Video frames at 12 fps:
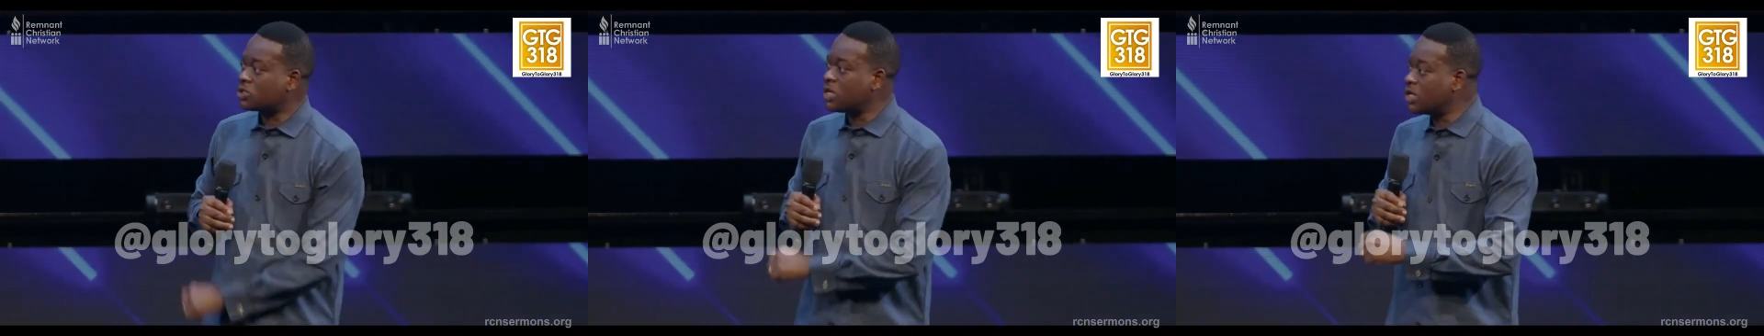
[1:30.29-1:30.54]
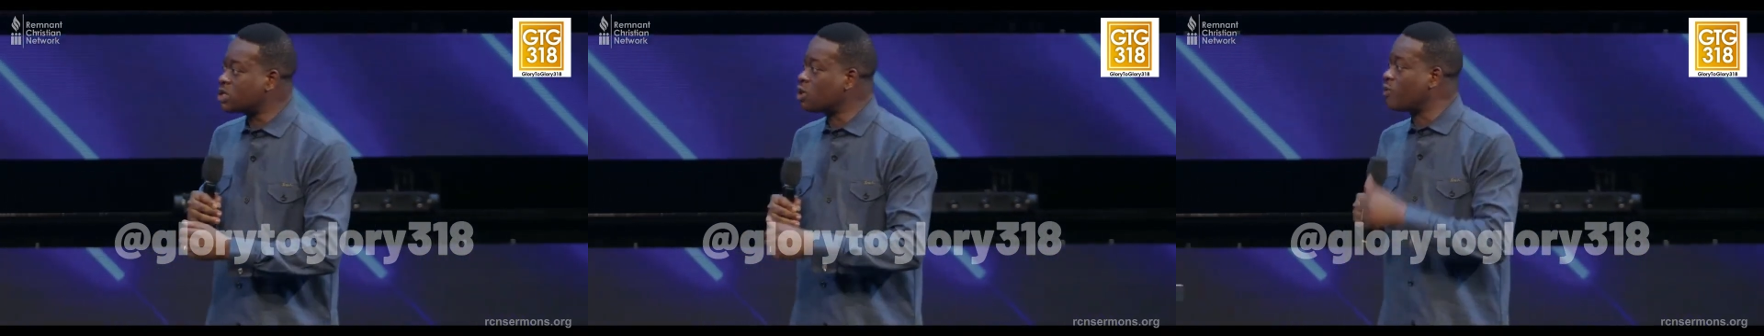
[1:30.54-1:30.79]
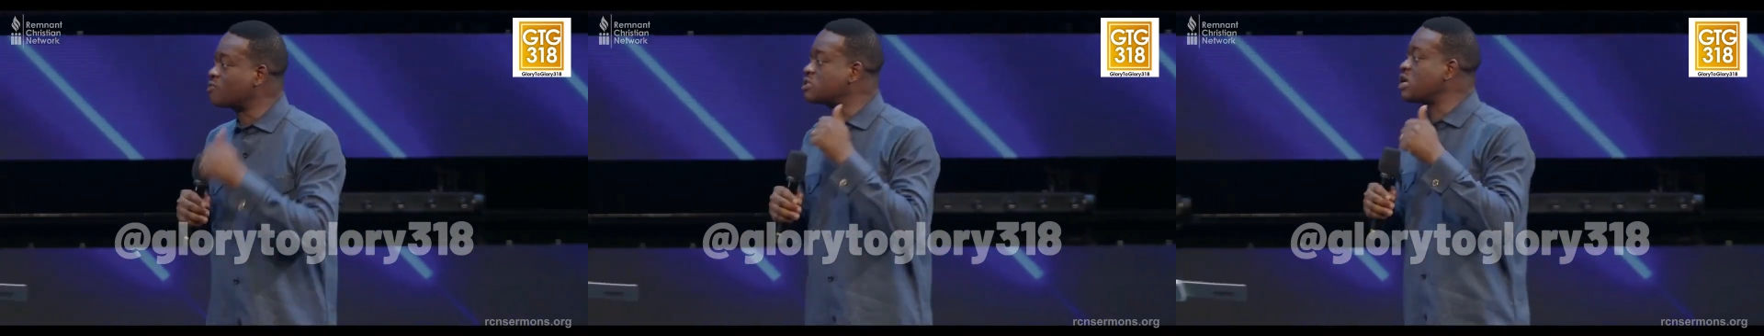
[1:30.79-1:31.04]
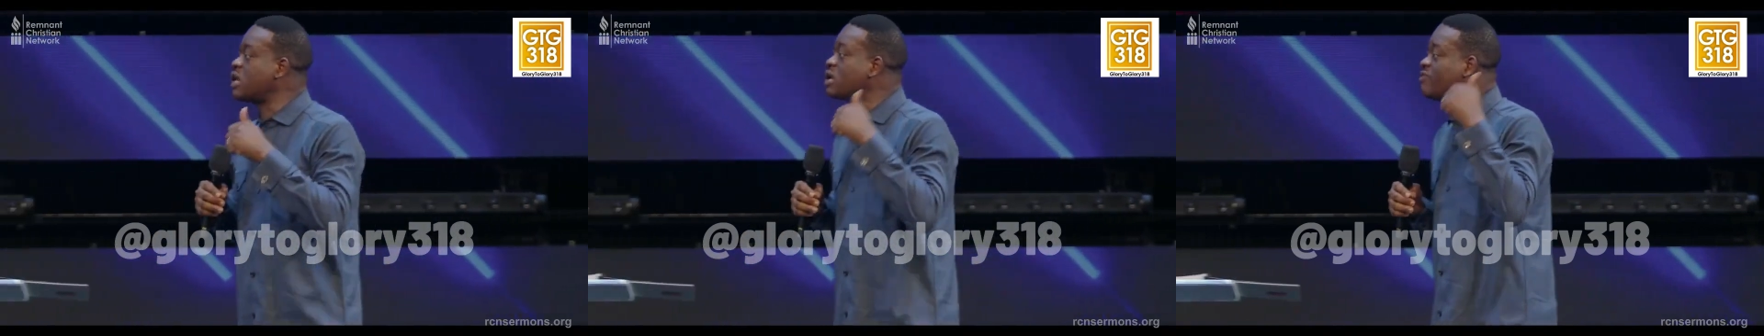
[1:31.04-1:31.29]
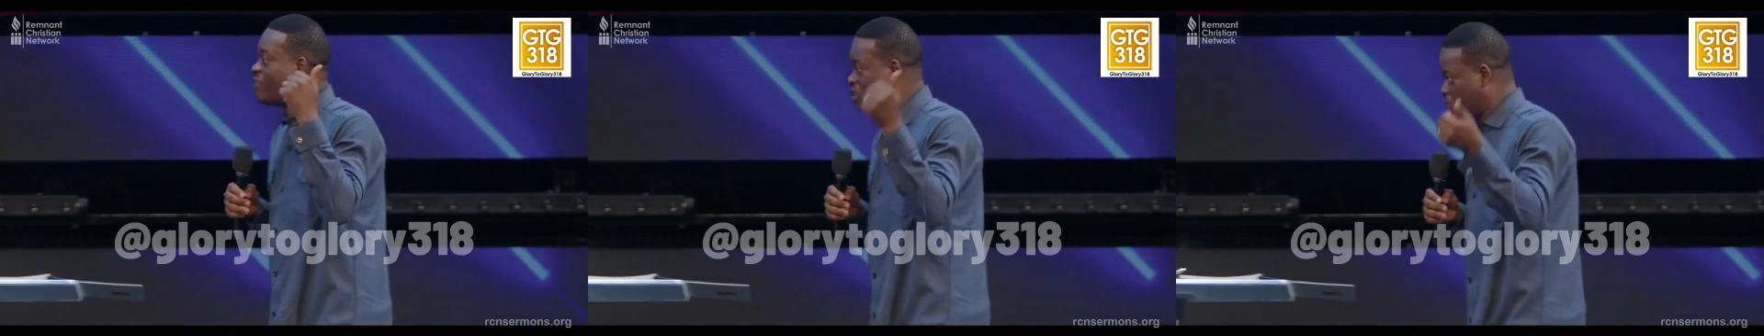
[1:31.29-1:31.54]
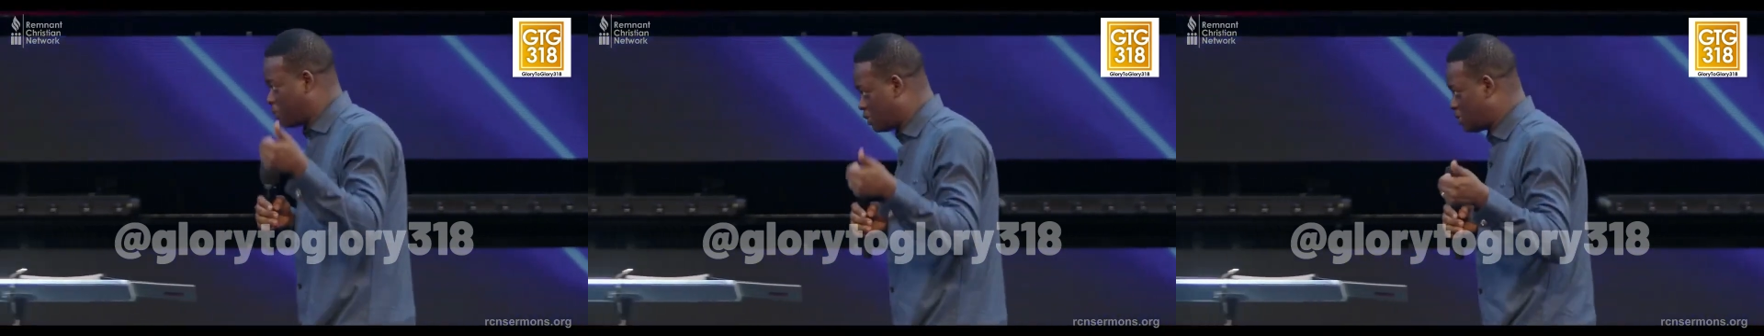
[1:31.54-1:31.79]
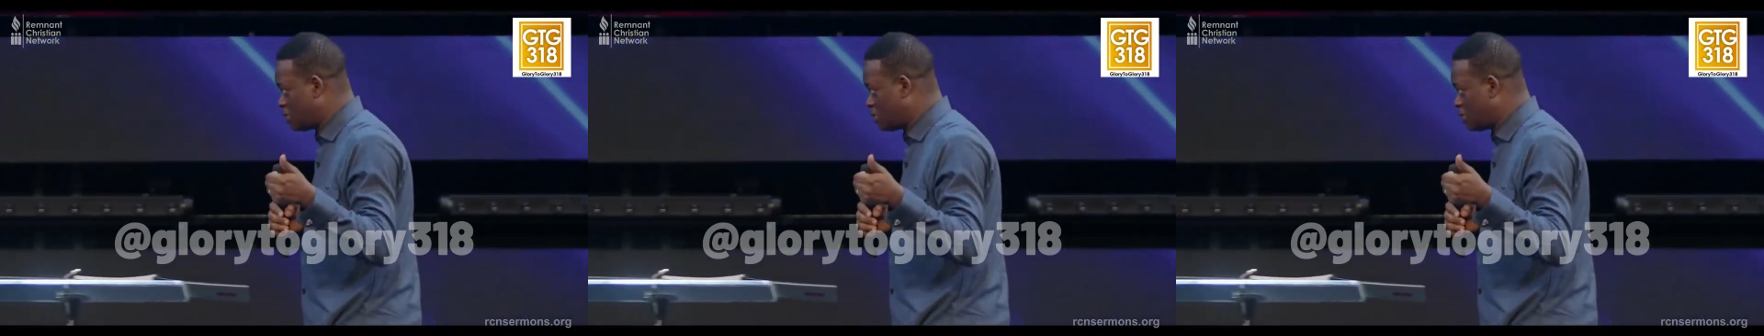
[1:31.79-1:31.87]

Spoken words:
a nation of trade and investment.